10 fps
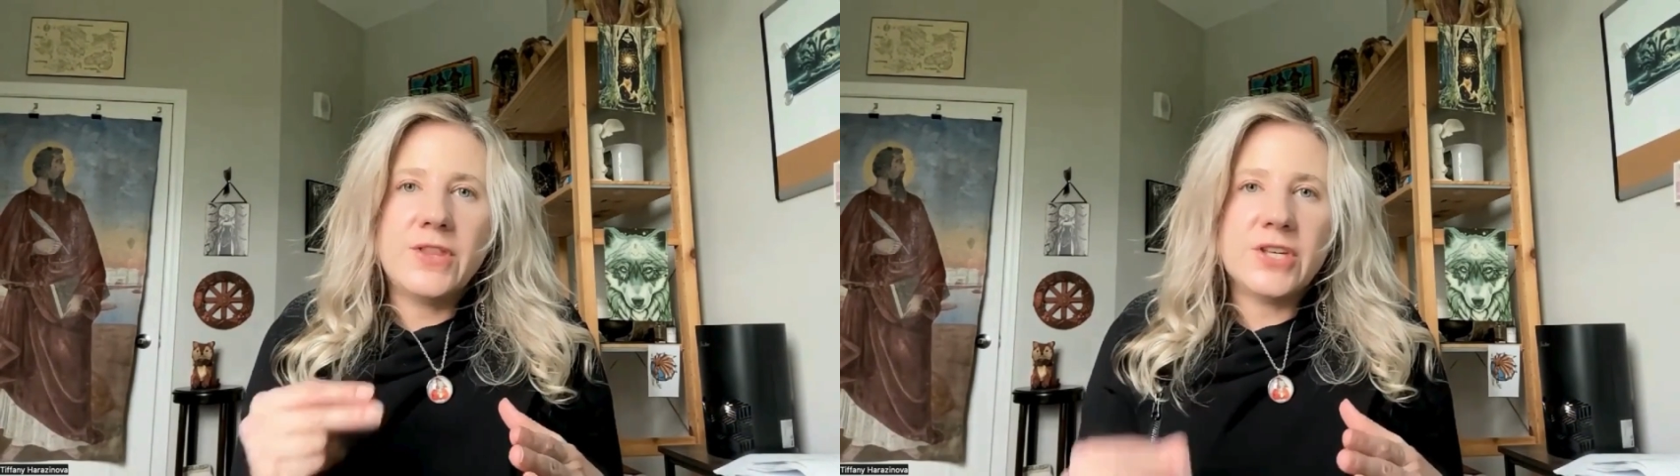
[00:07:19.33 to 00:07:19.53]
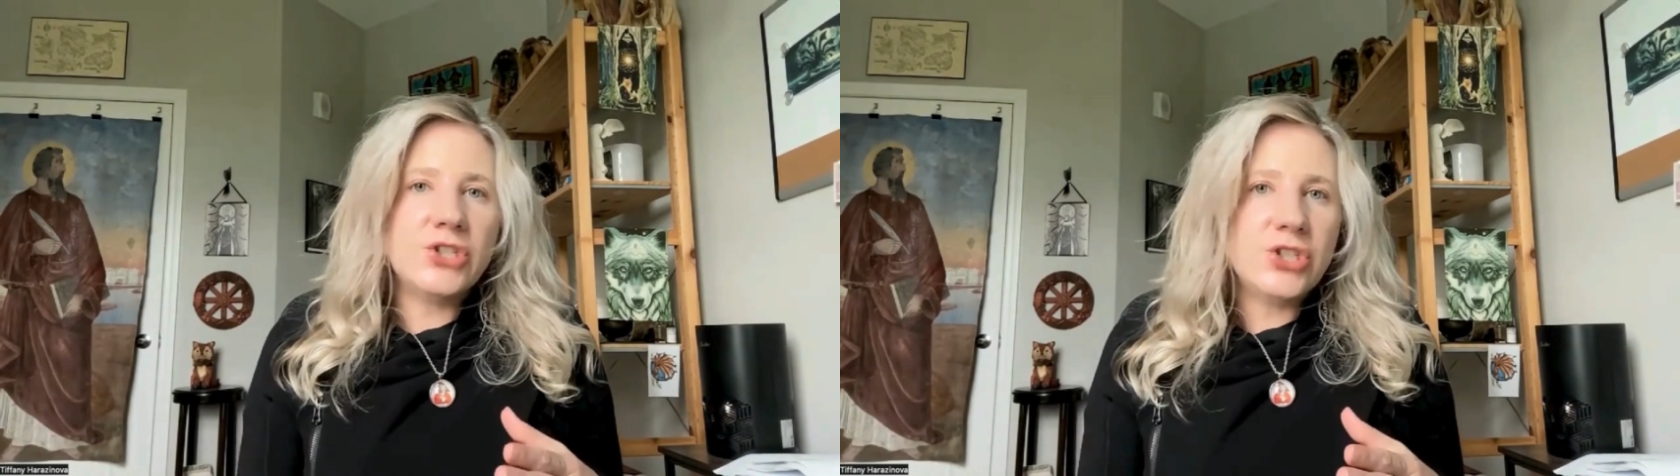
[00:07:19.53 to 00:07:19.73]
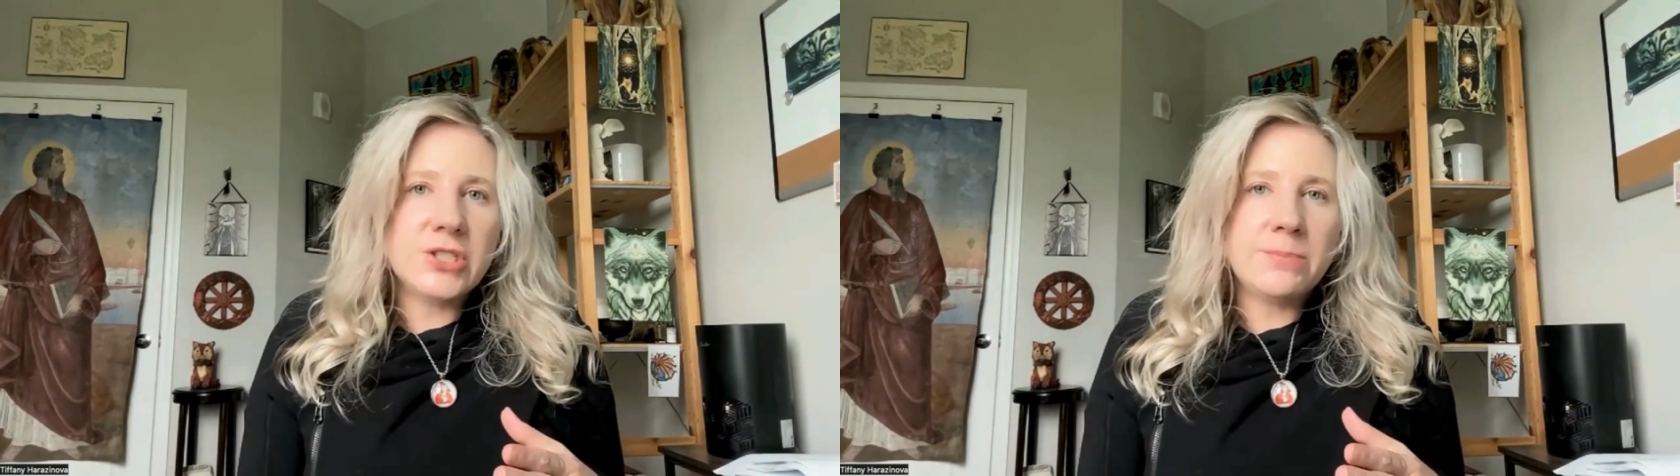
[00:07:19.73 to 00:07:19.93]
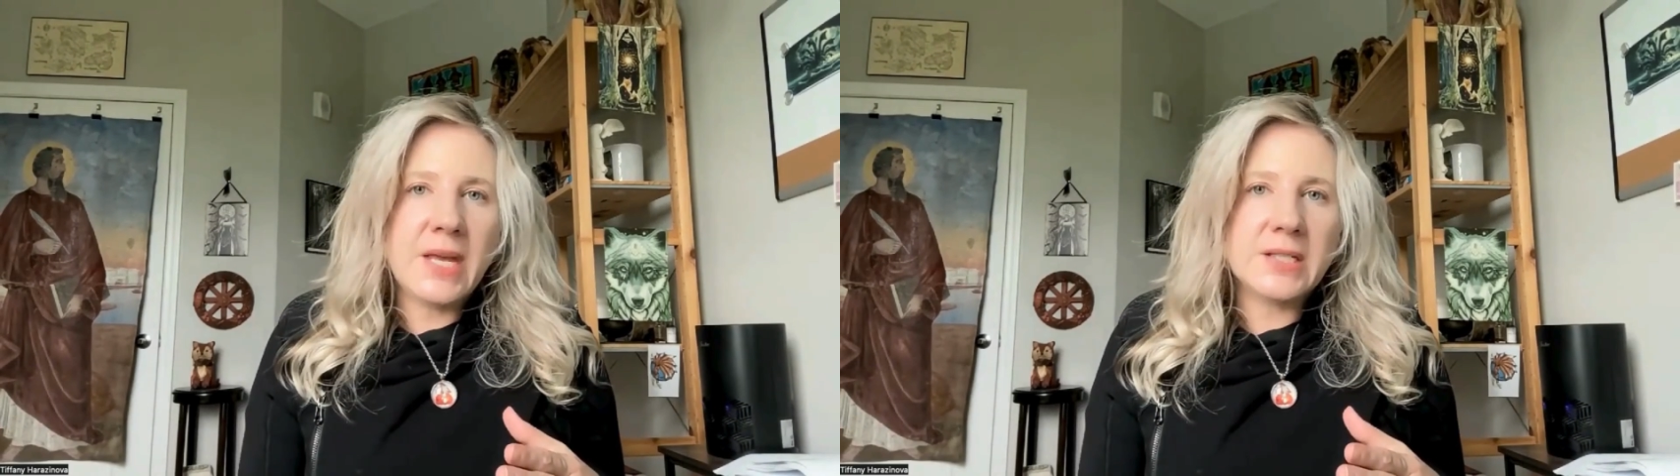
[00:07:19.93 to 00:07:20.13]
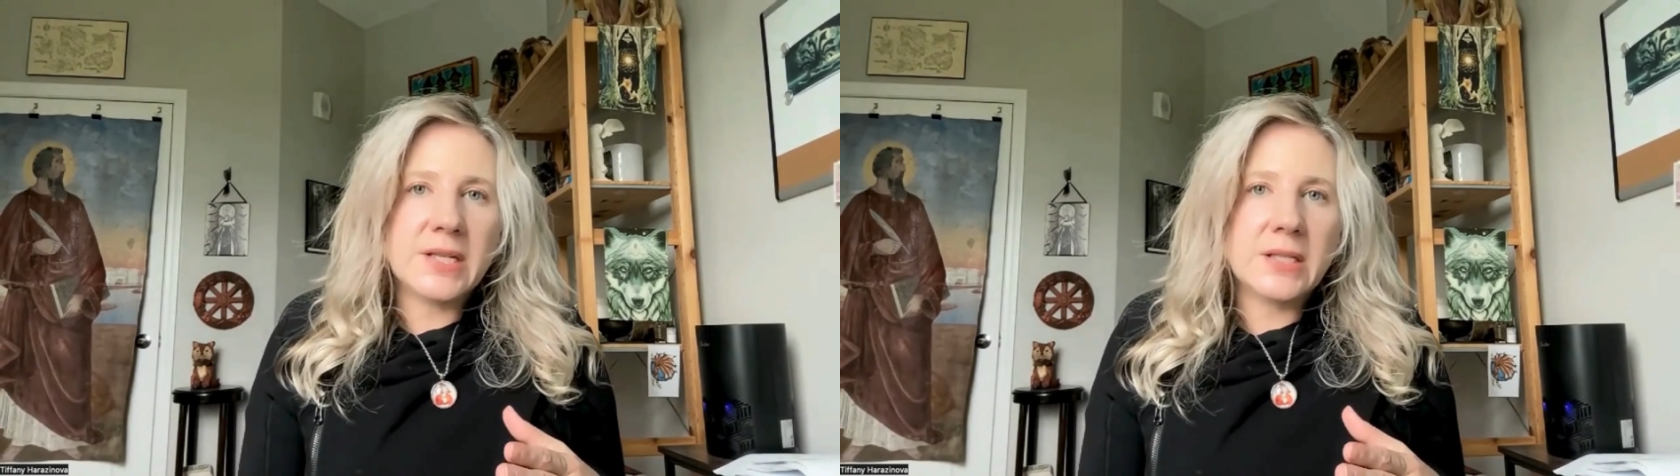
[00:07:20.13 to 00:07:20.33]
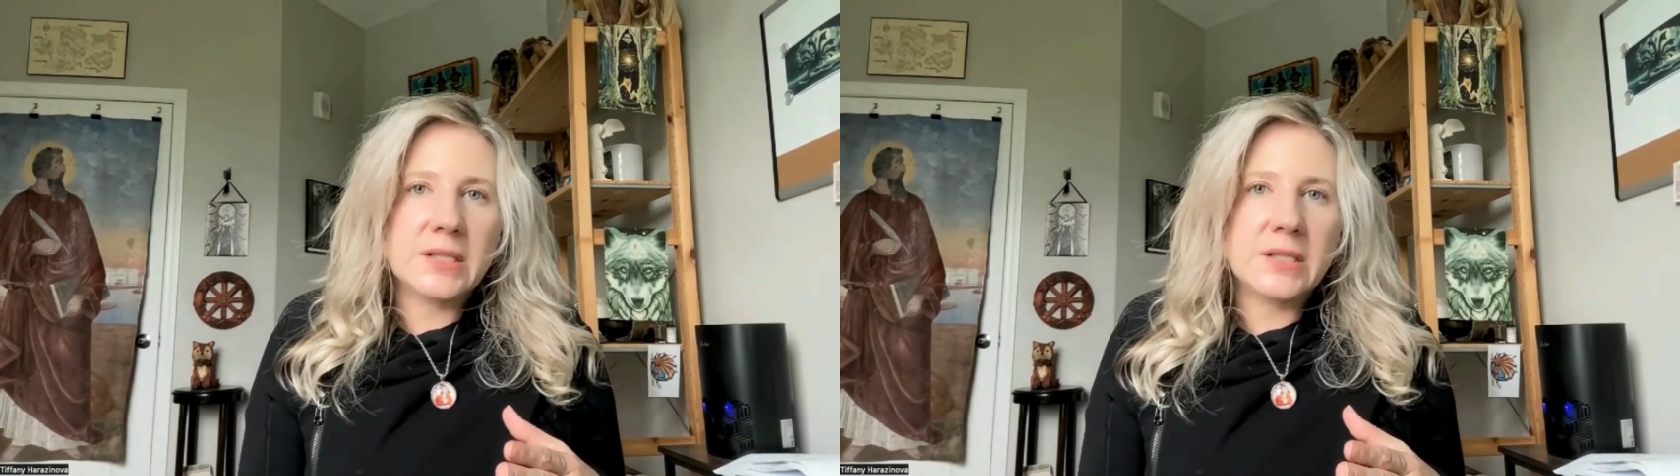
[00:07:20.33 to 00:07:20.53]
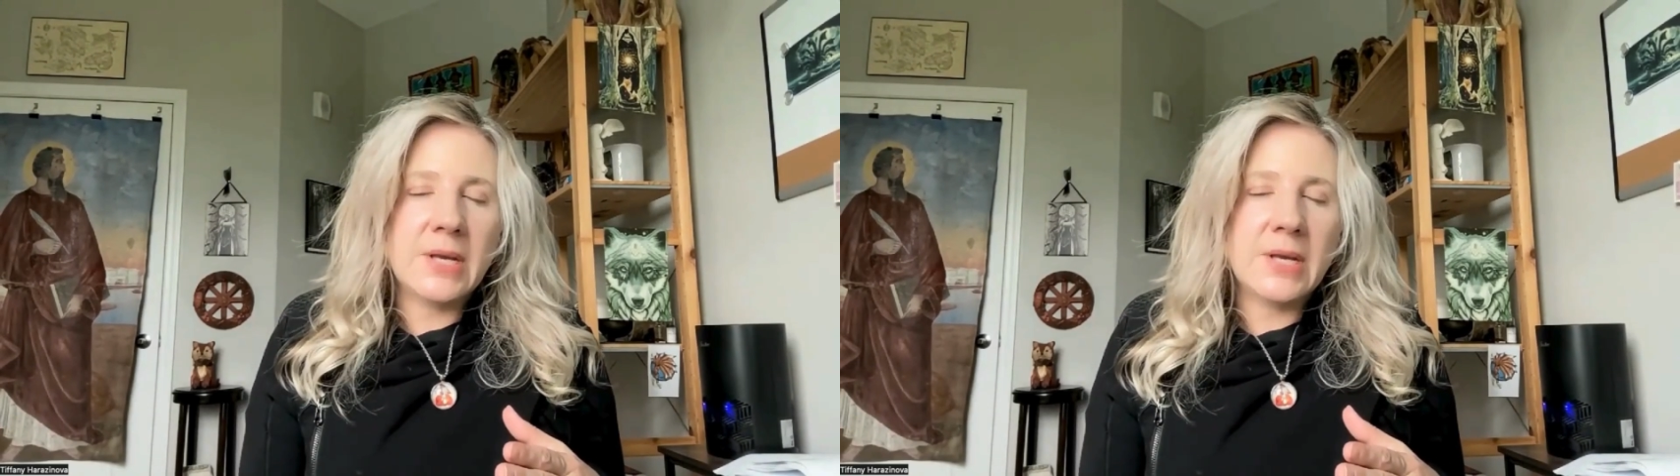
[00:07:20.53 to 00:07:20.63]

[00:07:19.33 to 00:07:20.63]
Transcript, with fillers: this just makes sense to